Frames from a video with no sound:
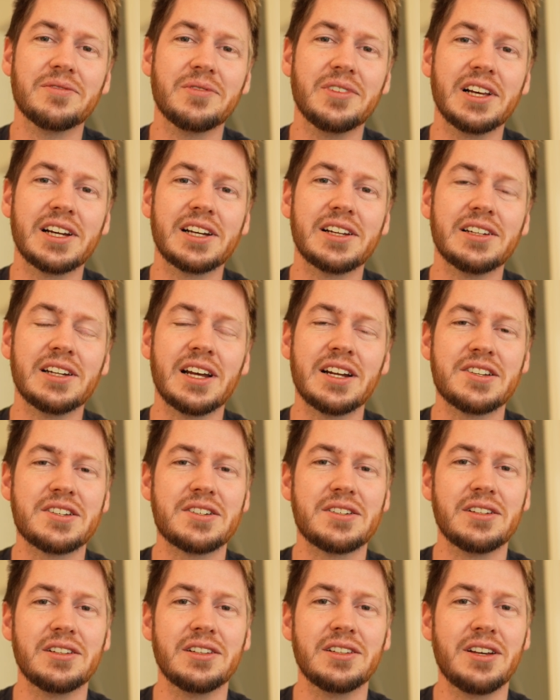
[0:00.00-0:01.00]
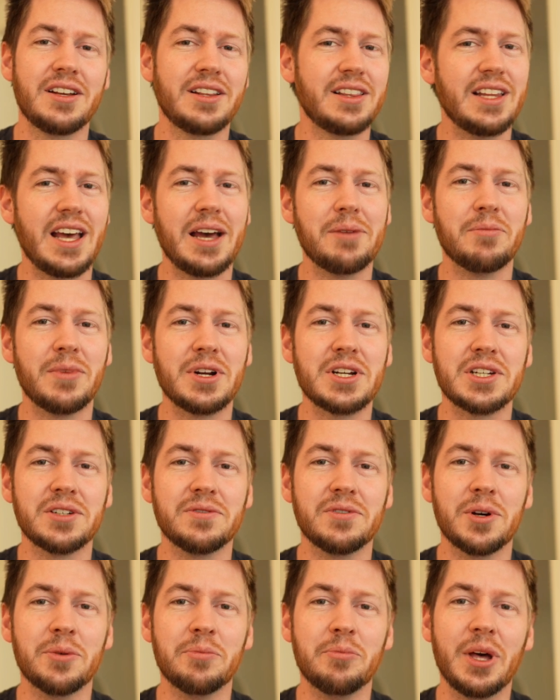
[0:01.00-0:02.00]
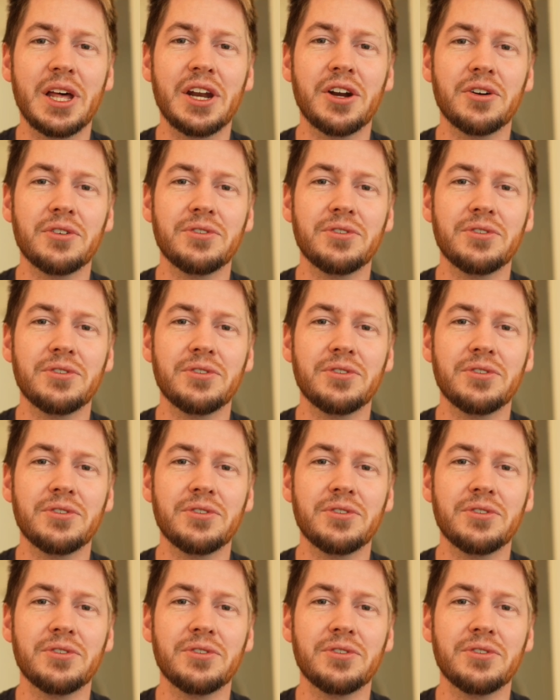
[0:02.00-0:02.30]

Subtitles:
Like not that much of a better